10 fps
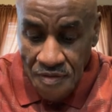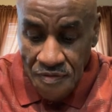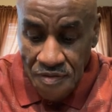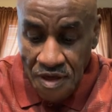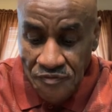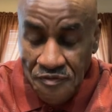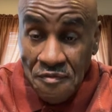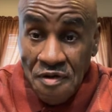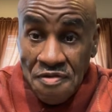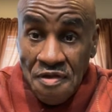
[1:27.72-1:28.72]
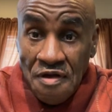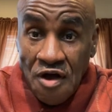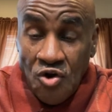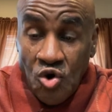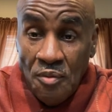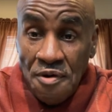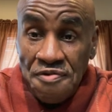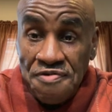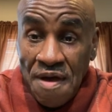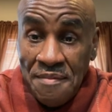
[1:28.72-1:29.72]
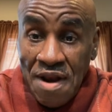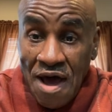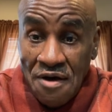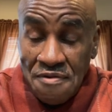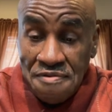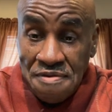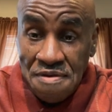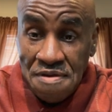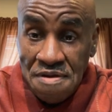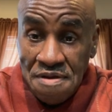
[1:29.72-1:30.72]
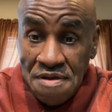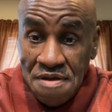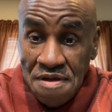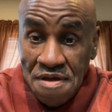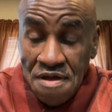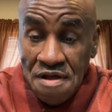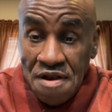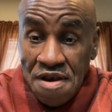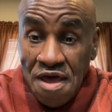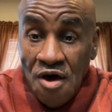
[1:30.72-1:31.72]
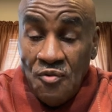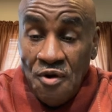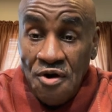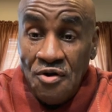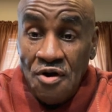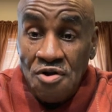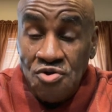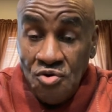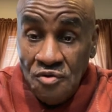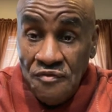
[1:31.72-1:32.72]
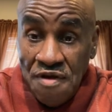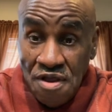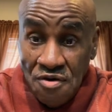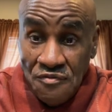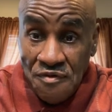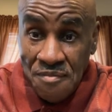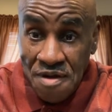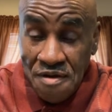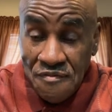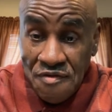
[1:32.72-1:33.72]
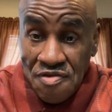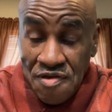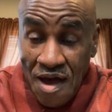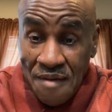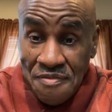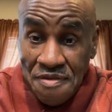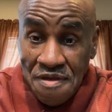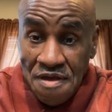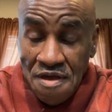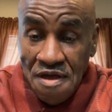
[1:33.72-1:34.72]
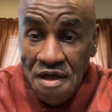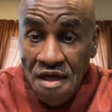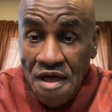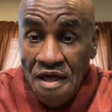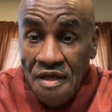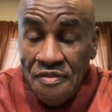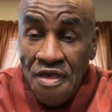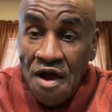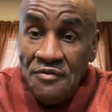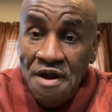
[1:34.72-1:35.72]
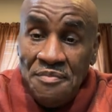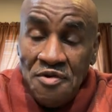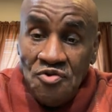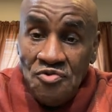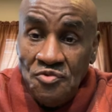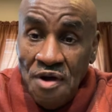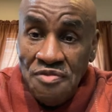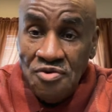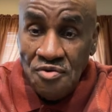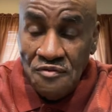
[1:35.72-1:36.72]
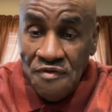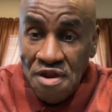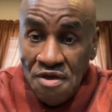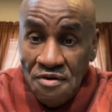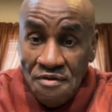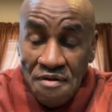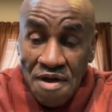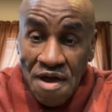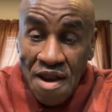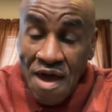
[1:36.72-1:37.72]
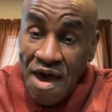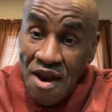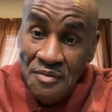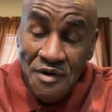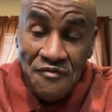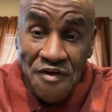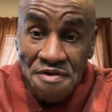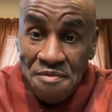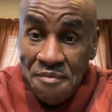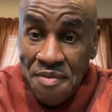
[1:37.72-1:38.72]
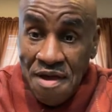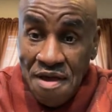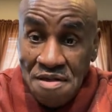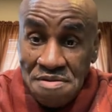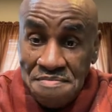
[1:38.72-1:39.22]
They from Global Summit House. They are working on a doodle video for me for Chaps. They already produced one doodle video, and I got it on my Facebook page.